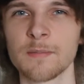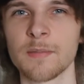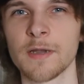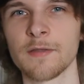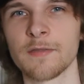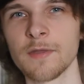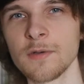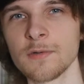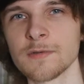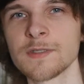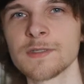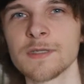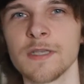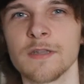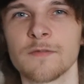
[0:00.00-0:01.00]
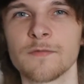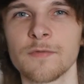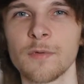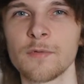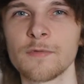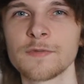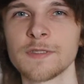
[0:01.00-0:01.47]
by those
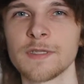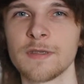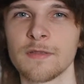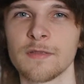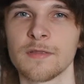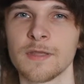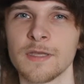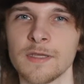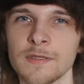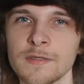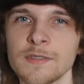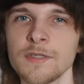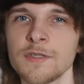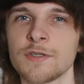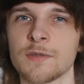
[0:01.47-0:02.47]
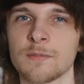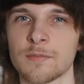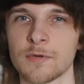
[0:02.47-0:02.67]
involved in the teaching